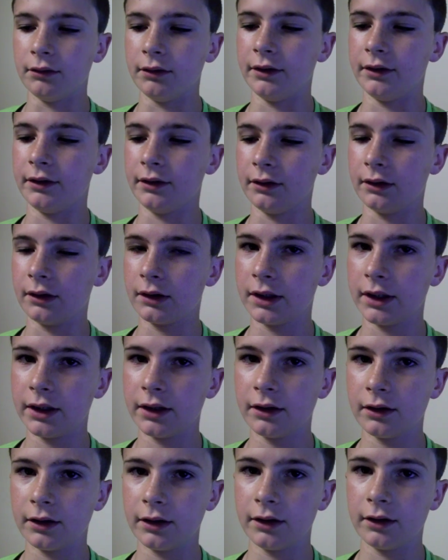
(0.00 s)
with your
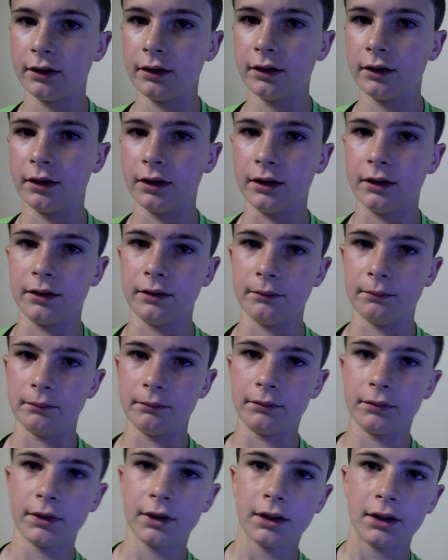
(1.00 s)
carrier.
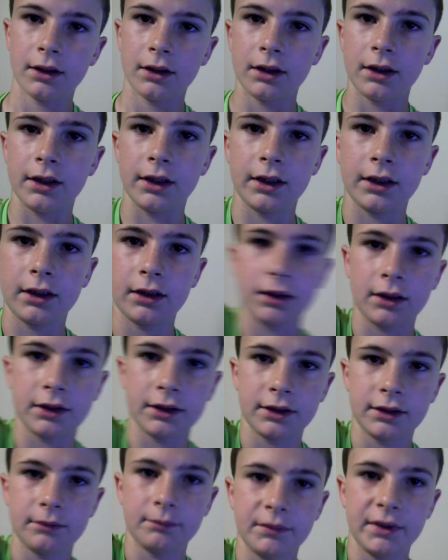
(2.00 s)
Um, it
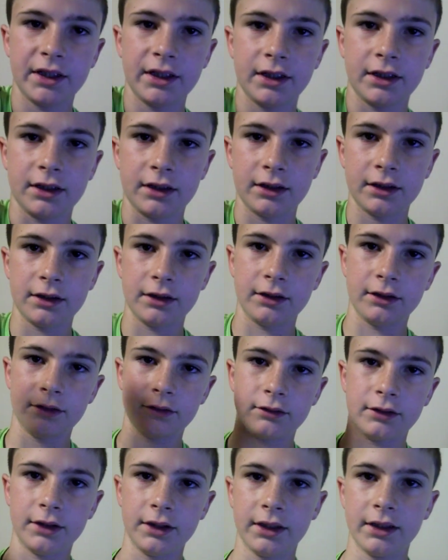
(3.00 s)
cost me one
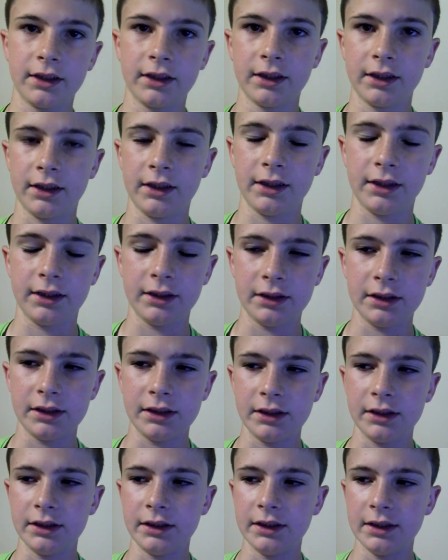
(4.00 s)
hundred
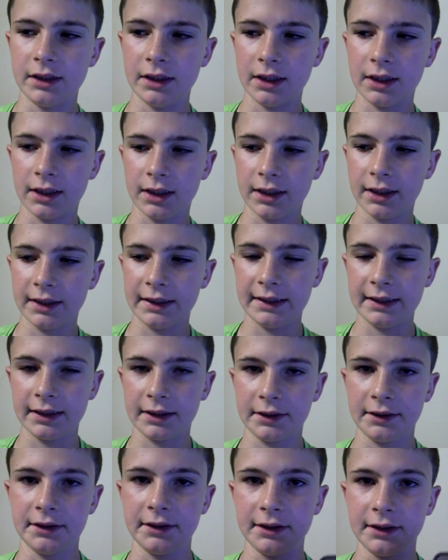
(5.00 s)
eighty-nine
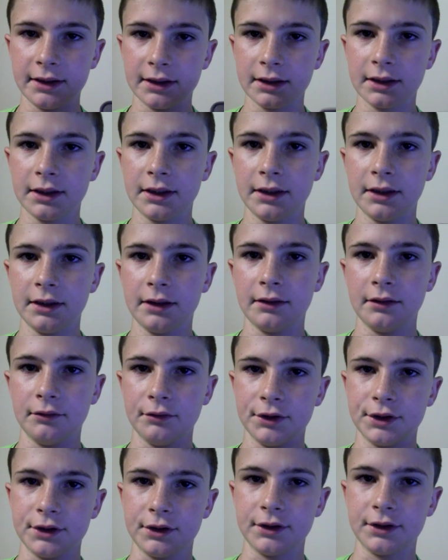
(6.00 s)
ninety-nine.
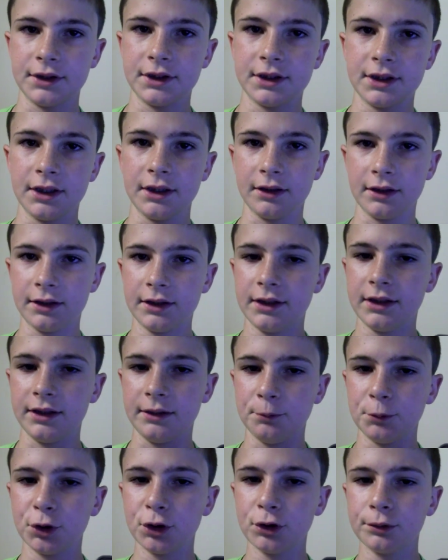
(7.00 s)
It was on sale at
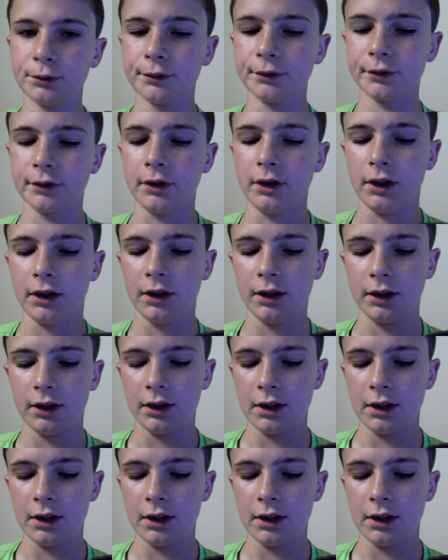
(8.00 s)
T-Mobile.